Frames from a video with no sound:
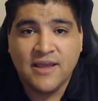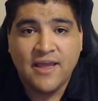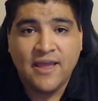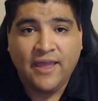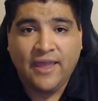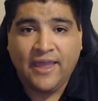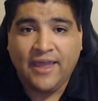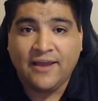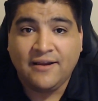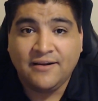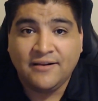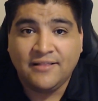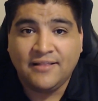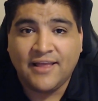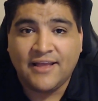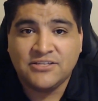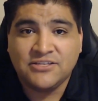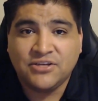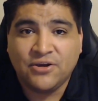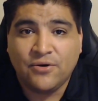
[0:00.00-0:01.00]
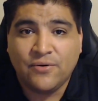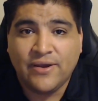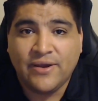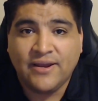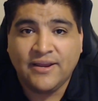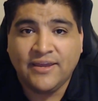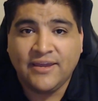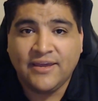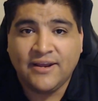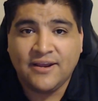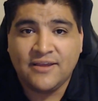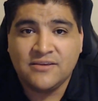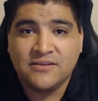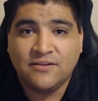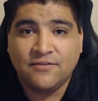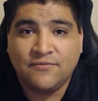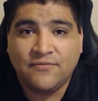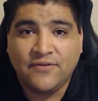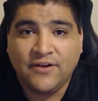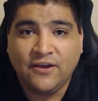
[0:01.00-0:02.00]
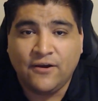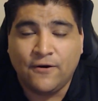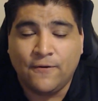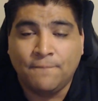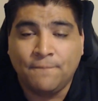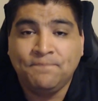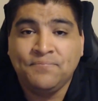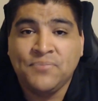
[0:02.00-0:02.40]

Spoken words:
And let's go ahead and get into the video.